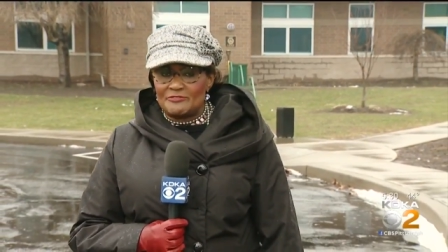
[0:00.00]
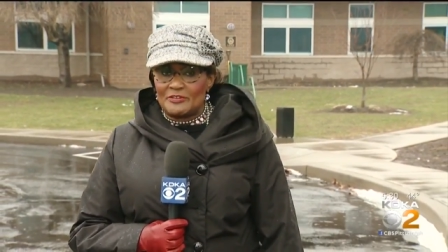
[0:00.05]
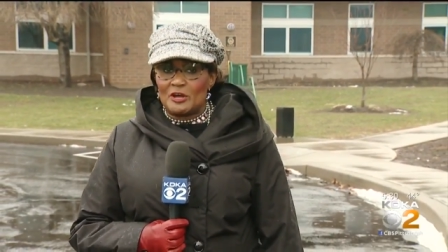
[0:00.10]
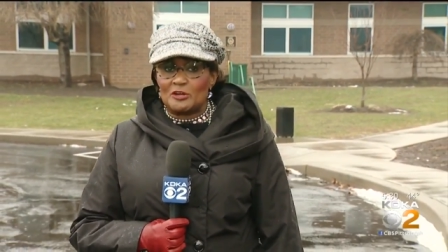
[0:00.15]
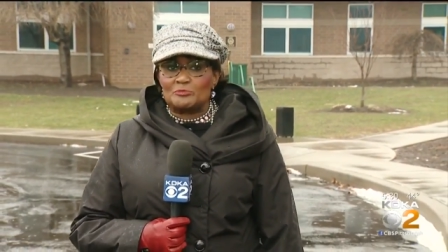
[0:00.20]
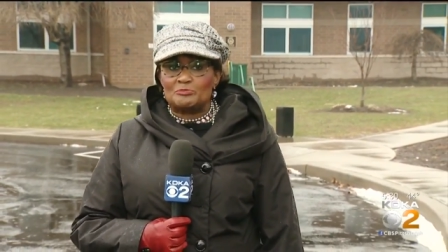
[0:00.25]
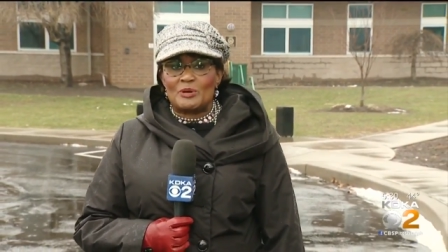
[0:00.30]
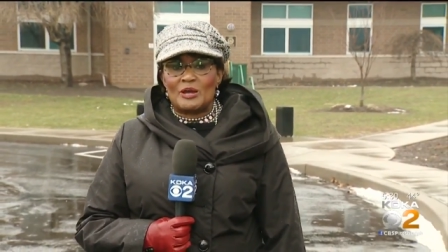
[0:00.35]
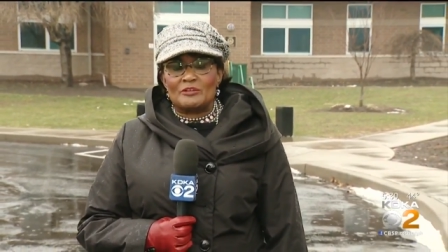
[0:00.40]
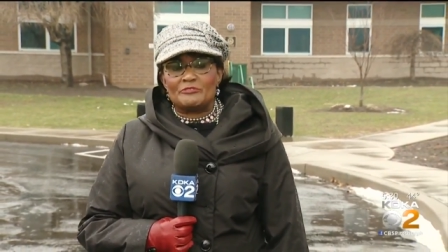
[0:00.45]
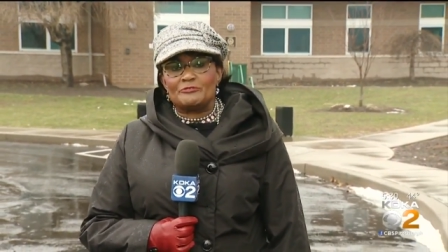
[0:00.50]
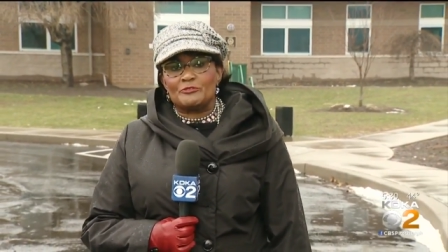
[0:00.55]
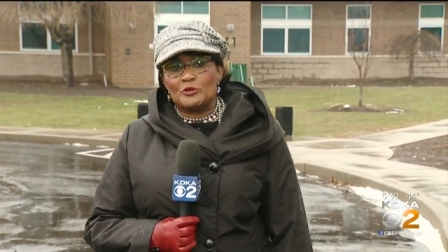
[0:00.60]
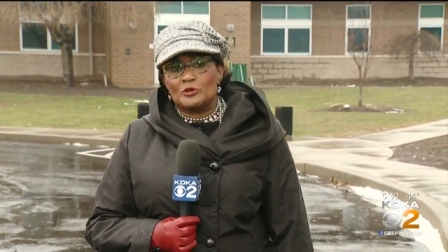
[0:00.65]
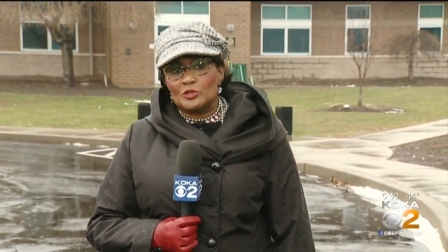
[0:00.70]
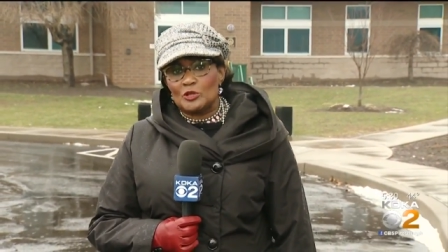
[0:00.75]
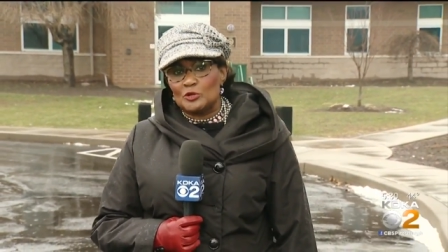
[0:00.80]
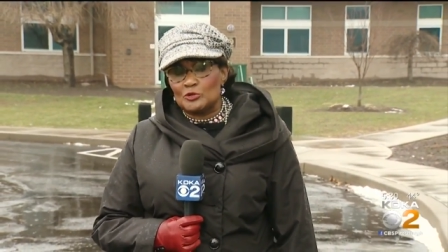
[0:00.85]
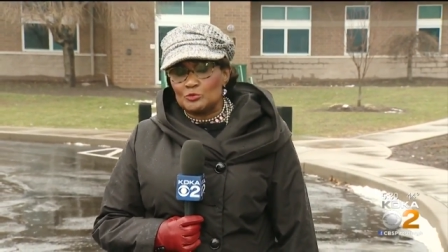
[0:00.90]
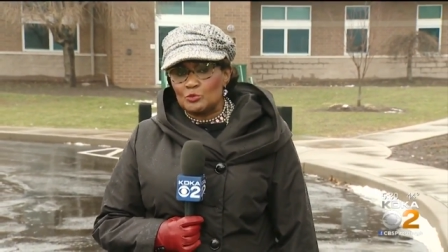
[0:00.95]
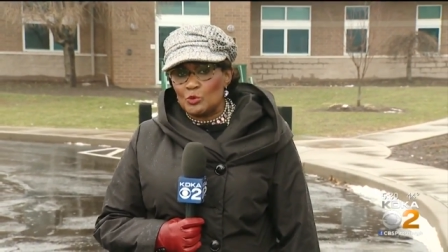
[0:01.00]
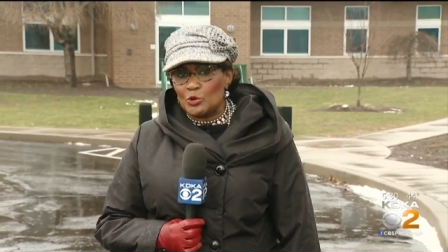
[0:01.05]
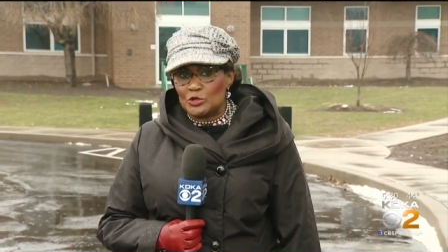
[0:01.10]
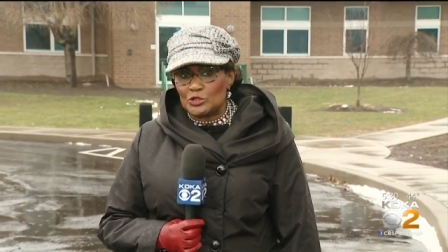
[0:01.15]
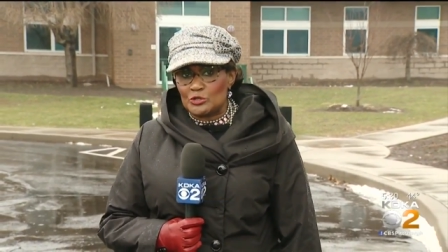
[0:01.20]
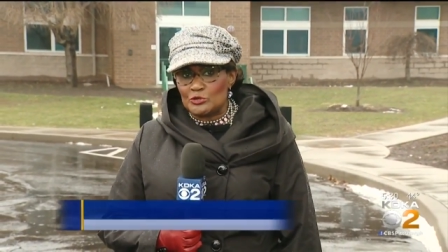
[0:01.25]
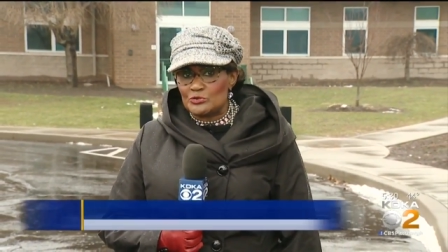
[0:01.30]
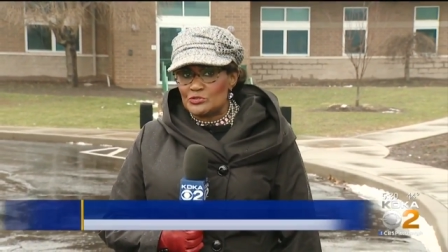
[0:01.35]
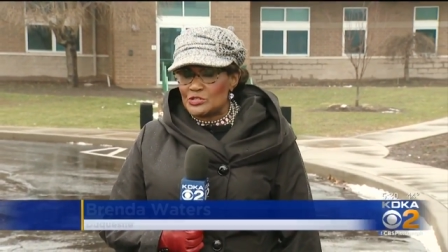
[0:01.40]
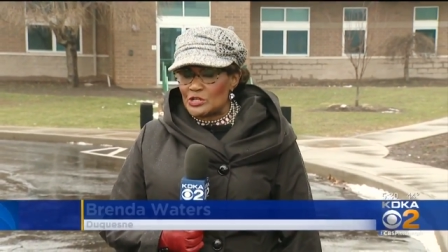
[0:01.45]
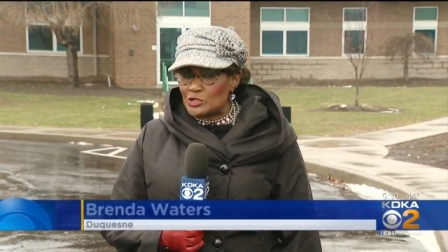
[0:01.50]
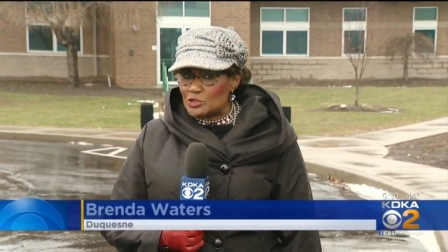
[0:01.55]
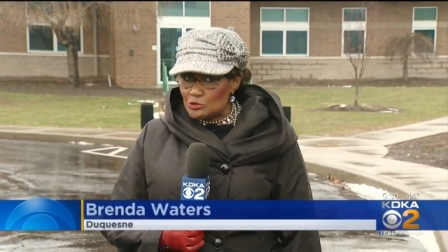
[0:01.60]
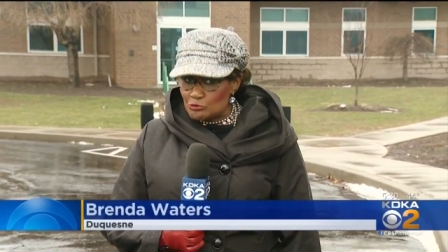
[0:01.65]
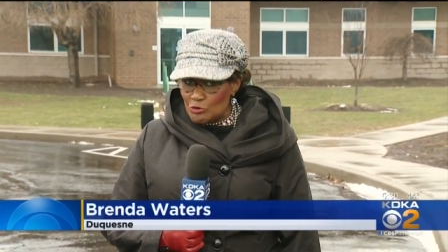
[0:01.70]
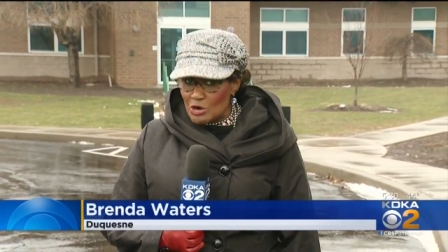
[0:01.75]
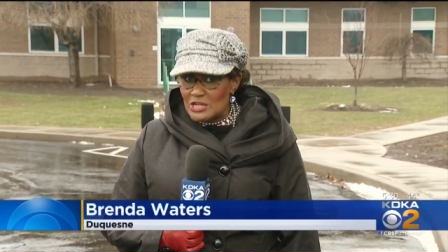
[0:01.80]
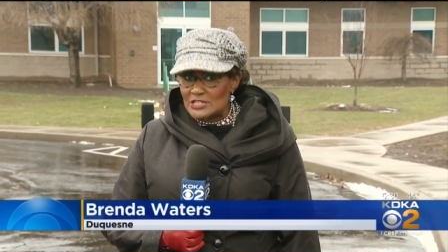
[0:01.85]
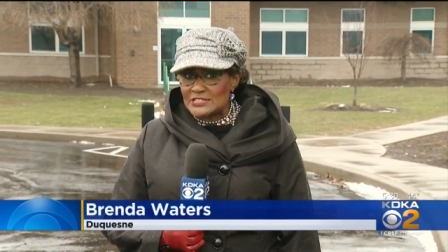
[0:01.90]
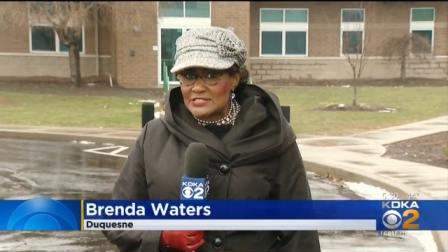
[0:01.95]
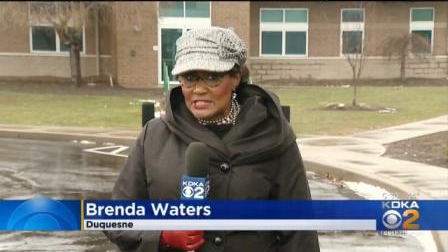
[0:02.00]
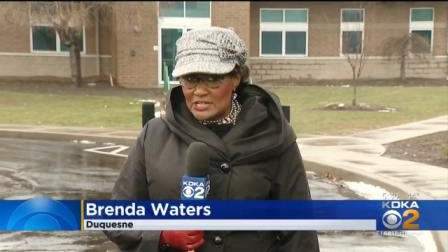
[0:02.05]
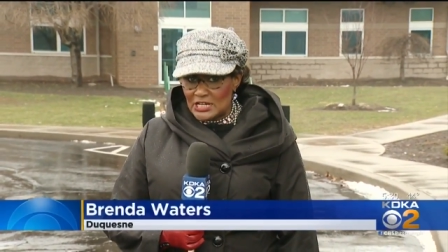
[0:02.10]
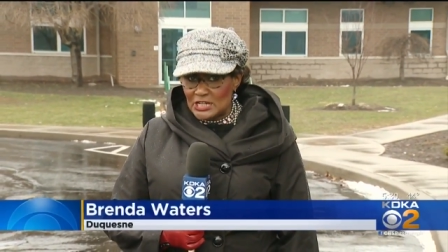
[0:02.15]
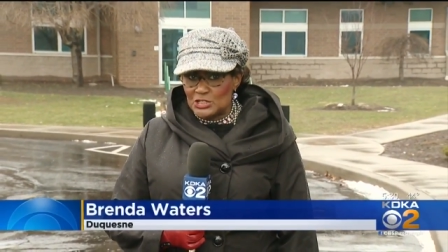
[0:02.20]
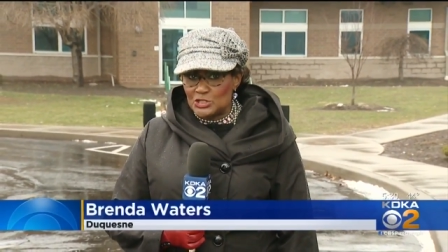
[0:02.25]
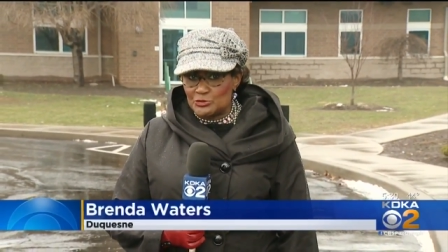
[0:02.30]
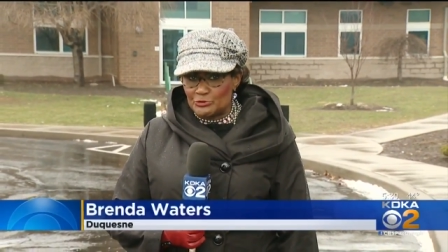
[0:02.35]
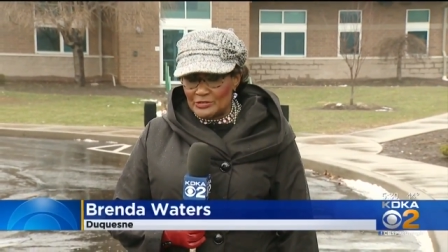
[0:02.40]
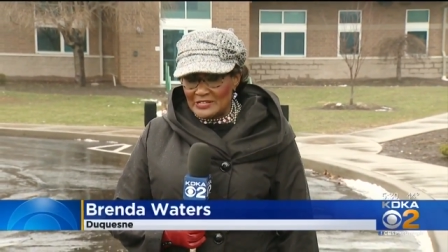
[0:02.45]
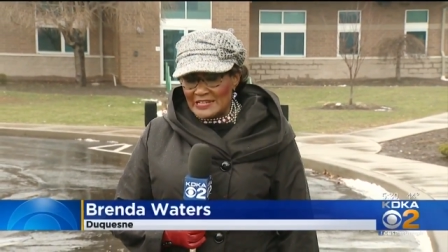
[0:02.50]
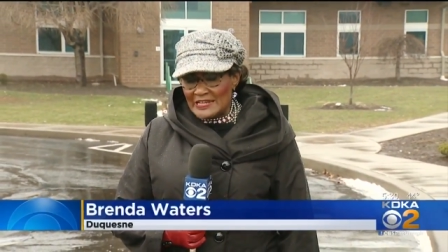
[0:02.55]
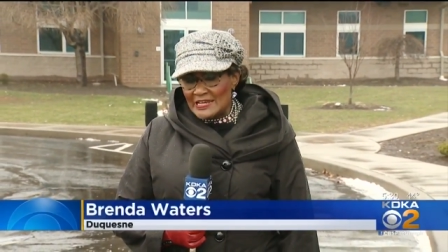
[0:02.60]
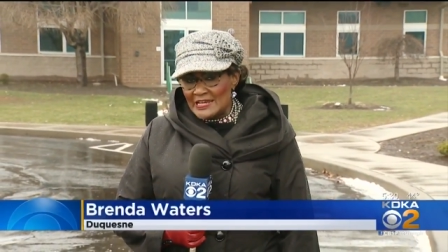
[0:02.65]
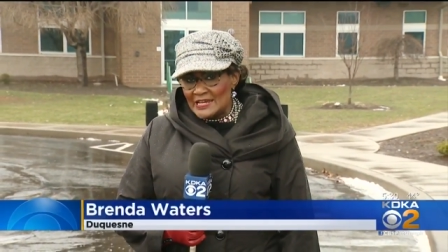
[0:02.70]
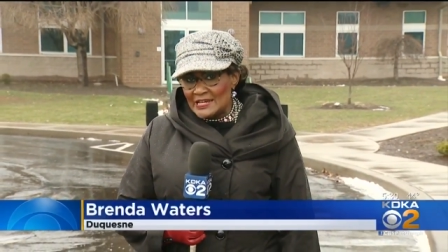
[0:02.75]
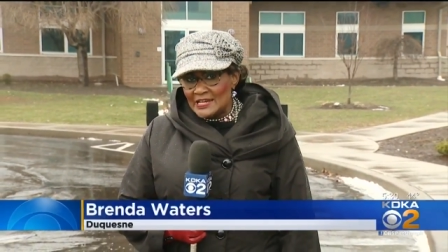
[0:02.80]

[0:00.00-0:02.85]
felt by furloughed workers across the country,